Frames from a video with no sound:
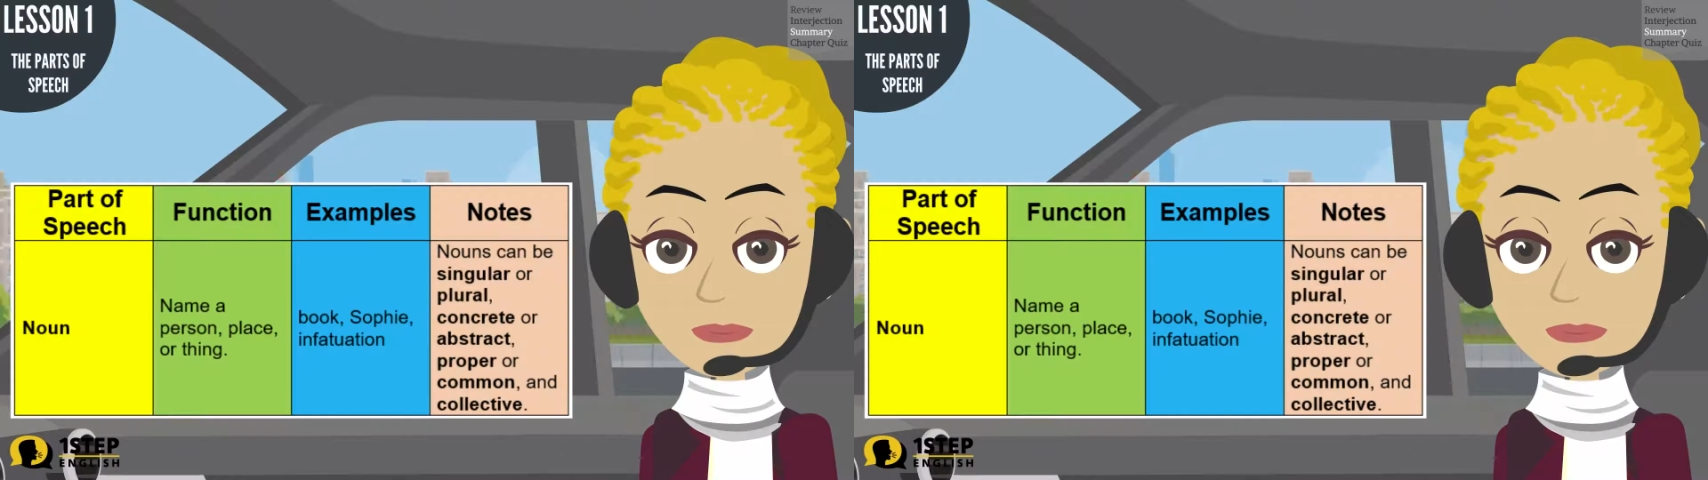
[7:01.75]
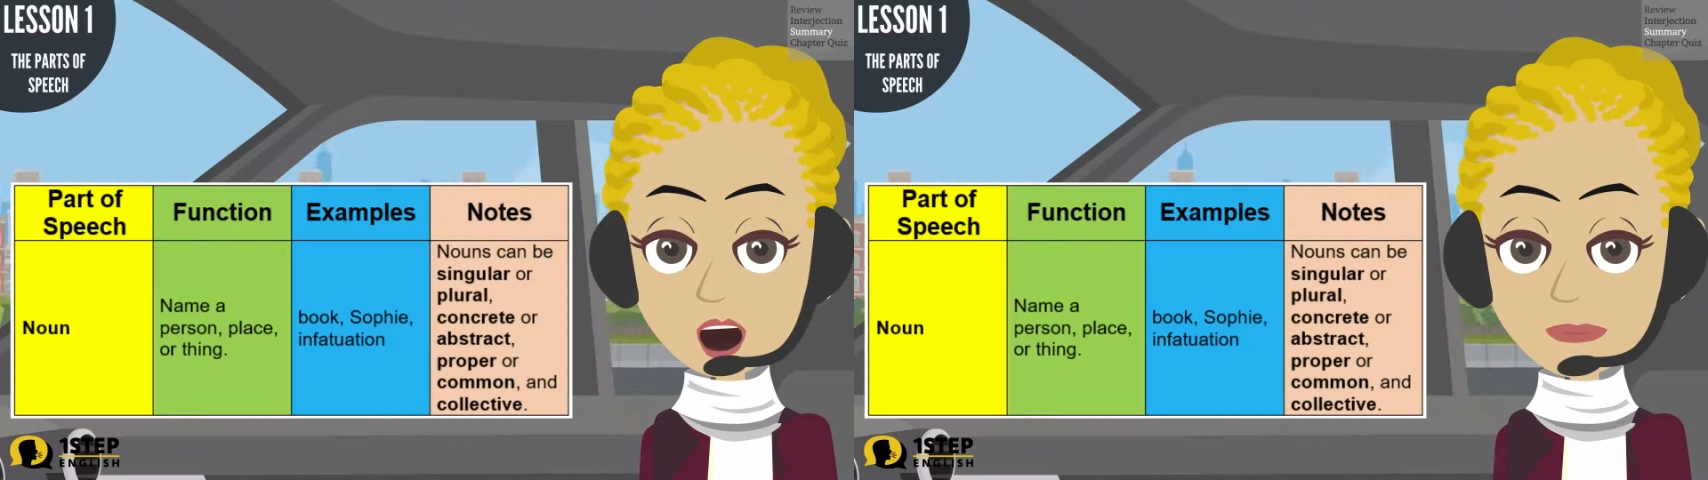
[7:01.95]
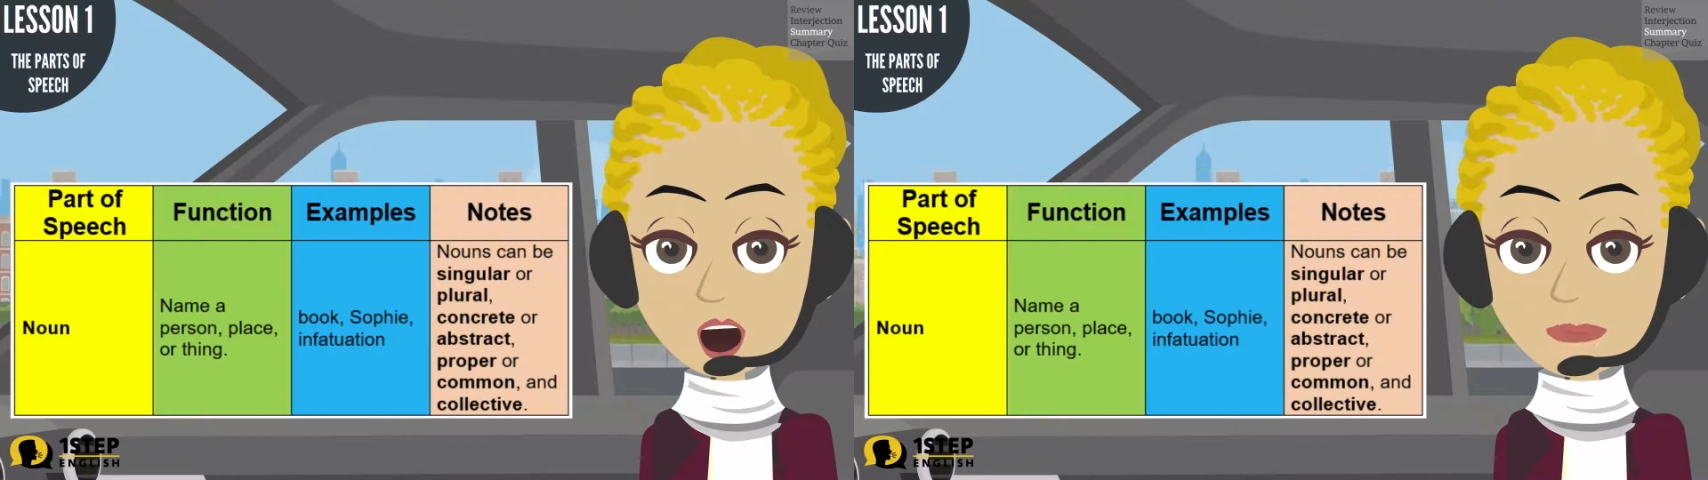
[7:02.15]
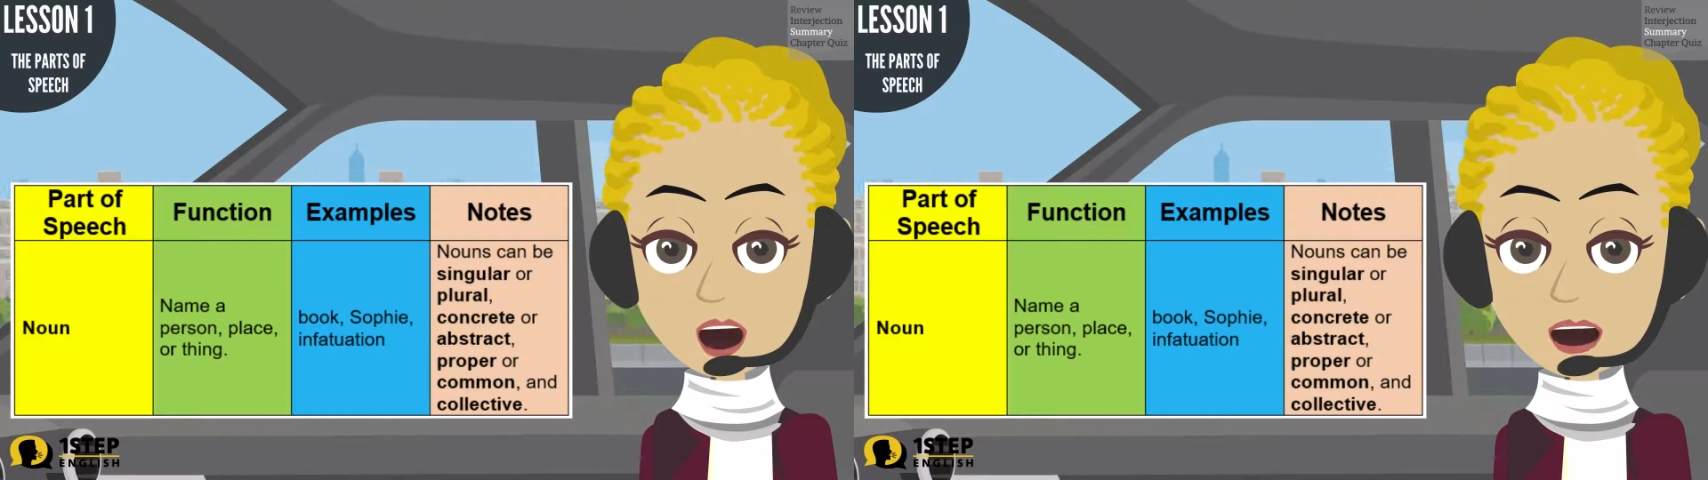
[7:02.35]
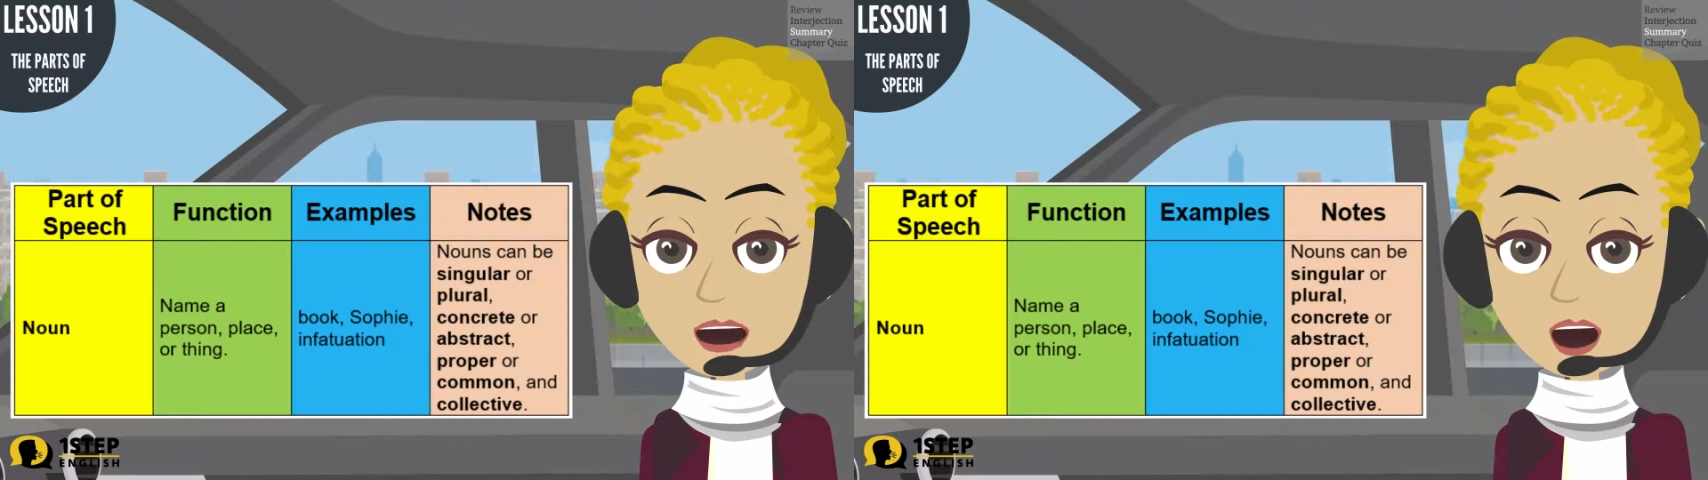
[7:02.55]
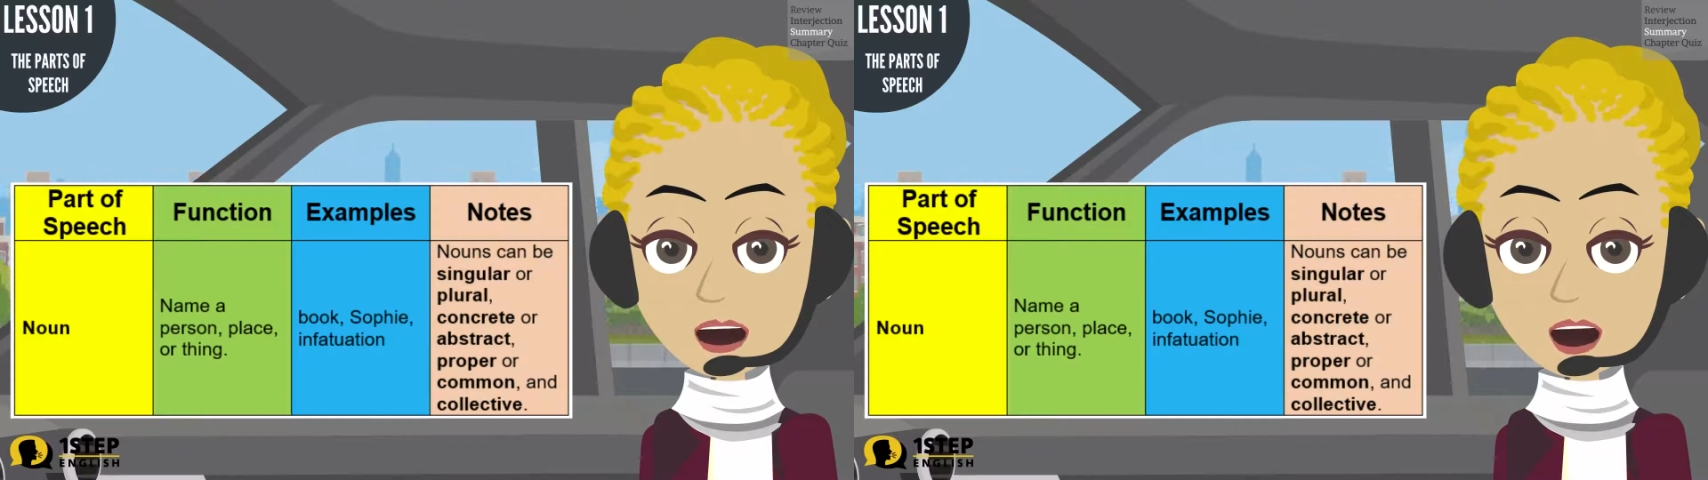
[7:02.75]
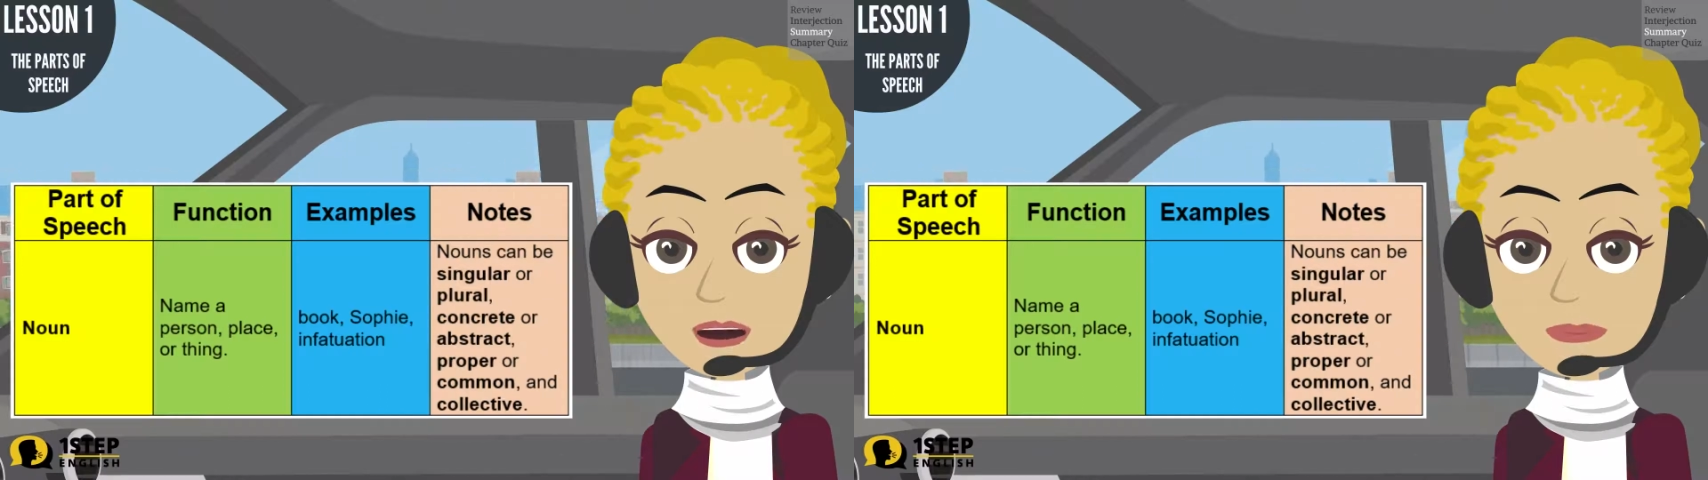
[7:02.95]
The function of a noun is